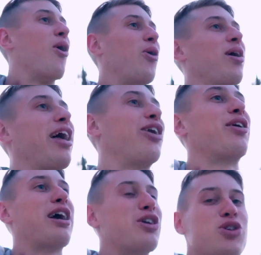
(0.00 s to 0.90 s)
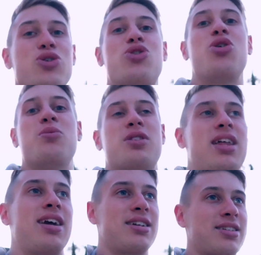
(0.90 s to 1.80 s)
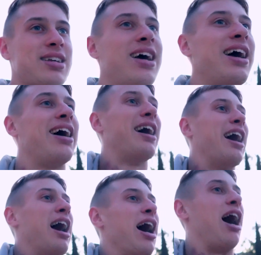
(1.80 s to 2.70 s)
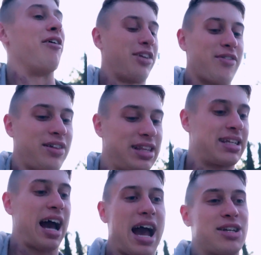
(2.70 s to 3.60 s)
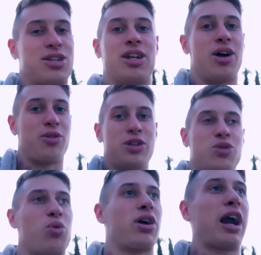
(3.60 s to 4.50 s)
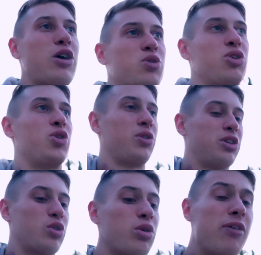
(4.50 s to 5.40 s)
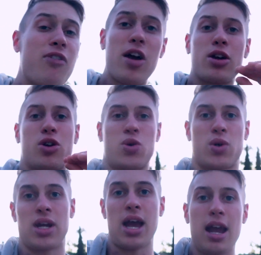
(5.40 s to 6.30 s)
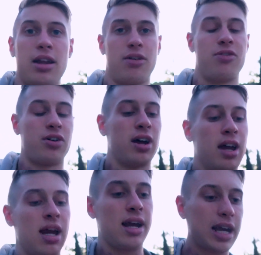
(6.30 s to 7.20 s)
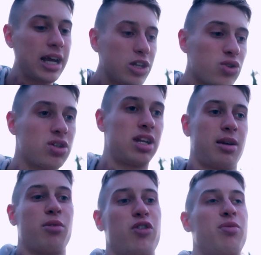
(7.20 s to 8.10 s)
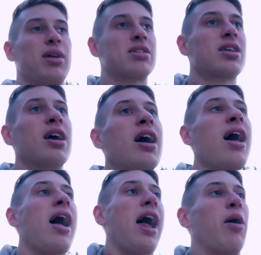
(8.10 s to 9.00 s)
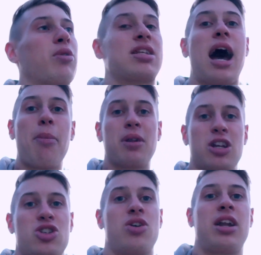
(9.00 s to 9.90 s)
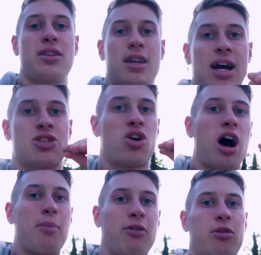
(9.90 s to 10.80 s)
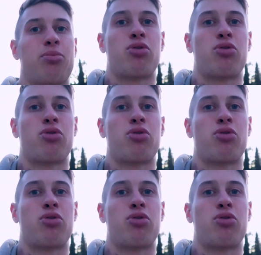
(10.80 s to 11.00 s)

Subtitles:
whole internet, YouTube's things of giving these guys, you know, these workouts where they're doing these very creative, interesting movements. And what's happening is you're getting these guys that are hopping from